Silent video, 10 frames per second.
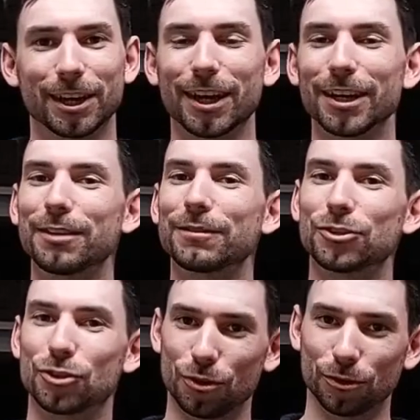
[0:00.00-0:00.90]
I have
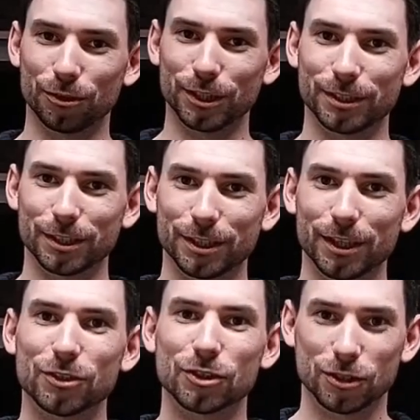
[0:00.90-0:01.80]
enjoyed
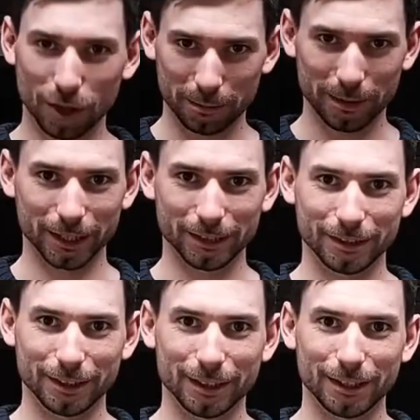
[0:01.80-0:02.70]

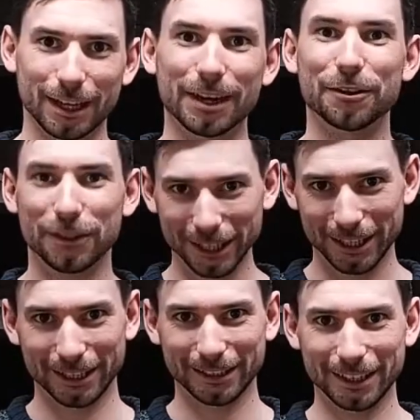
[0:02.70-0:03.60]
stopping and
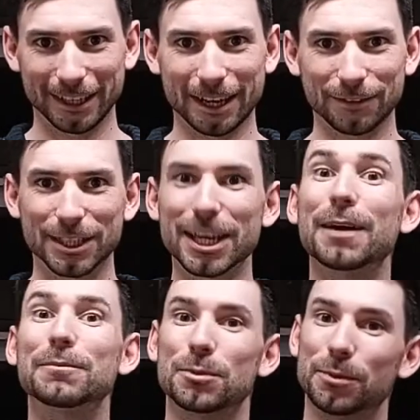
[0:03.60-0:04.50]
thinking and having
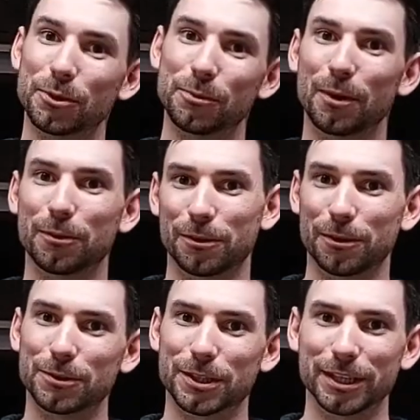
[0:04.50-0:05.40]
time to do both of
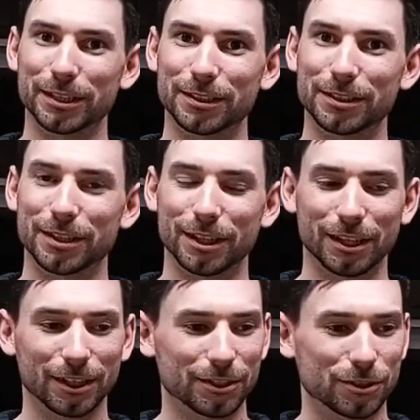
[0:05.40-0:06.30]
those things
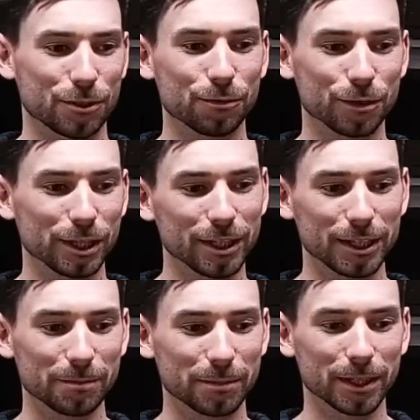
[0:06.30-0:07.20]
to
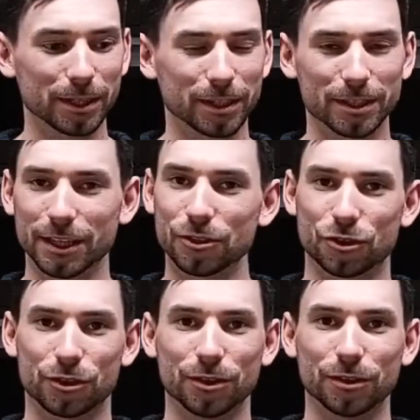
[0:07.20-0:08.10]
really be
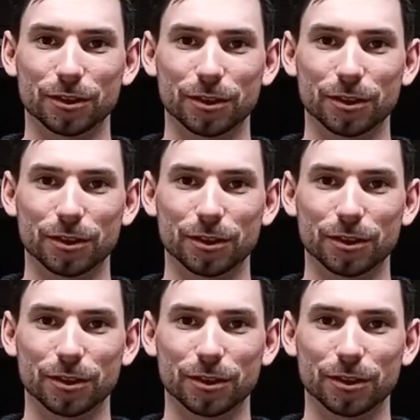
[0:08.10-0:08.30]
intentional